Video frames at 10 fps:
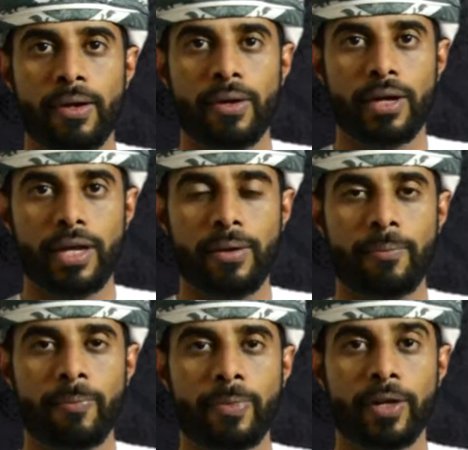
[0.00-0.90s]
Okay,
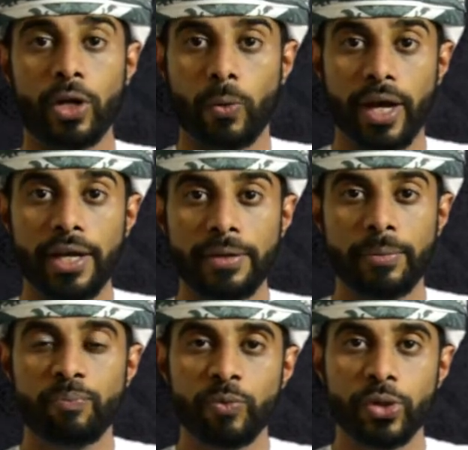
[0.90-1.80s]
go ahead,
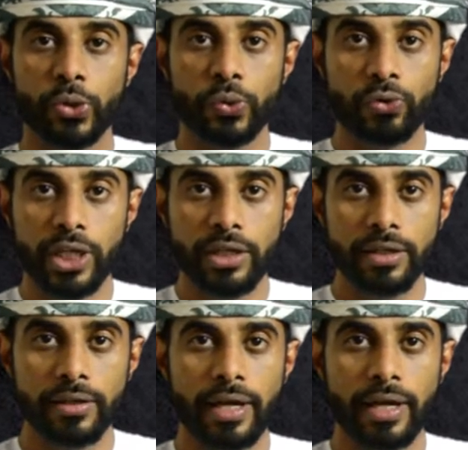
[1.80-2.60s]
read